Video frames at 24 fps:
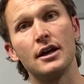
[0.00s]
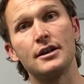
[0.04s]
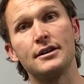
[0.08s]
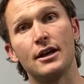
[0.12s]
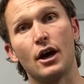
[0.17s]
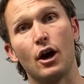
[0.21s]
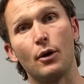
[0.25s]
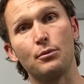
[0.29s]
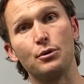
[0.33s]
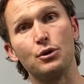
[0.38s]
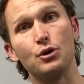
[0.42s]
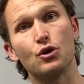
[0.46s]
to
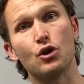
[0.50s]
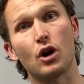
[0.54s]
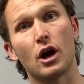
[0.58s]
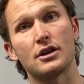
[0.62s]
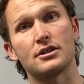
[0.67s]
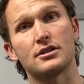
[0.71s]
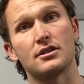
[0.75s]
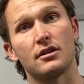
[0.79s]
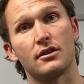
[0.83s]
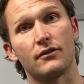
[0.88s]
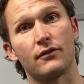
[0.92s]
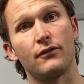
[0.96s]
help you
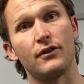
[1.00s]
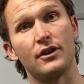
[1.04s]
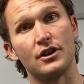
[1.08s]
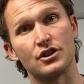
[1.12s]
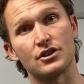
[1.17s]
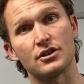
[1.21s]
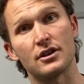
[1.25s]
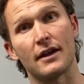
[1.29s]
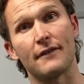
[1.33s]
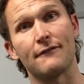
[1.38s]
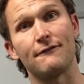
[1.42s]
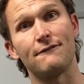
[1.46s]
cross the
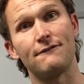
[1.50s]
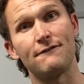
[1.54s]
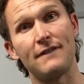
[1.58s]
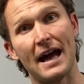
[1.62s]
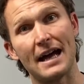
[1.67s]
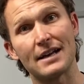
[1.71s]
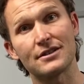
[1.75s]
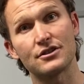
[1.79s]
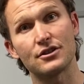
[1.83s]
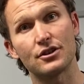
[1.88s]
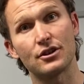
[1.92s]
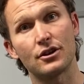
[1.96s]
finish line
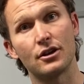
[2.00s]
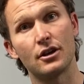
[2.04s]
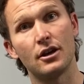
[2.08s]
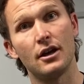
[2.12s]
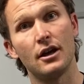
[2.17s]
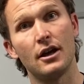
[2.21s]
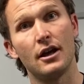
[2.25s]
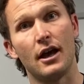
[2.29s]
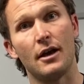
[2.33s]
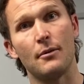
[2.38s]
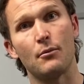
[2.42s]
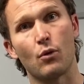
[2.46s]
faster
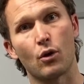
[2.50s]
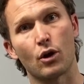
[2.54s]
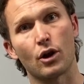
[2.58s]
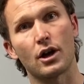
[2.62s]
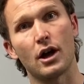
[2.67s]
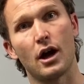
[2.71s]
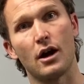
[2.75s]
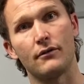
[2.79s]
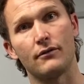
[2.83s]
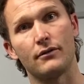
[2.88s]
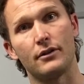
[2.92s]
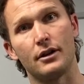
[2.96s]
and more
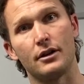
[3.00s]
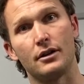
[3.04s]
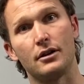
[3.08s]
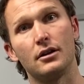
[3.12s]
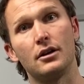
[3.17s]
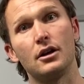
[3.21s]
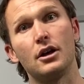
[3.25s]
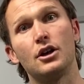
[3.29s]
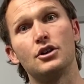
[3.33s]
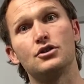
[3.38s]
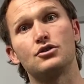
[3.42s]
confident.